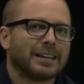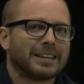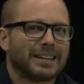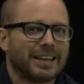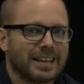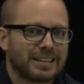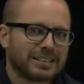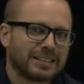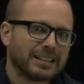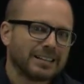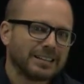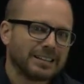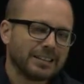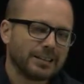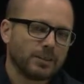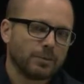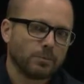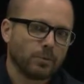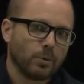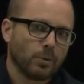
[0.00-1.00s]
that's going to
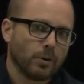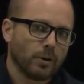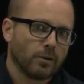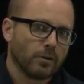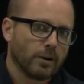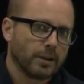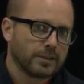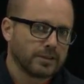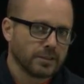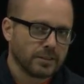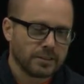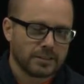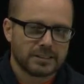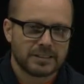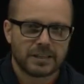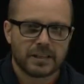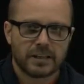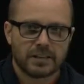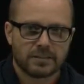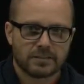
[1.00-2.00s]
lead to poor grades on the
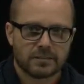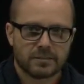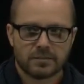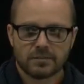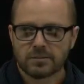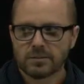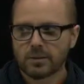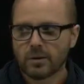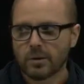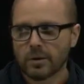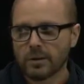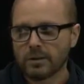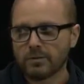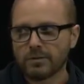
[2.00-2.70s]
tests and so on.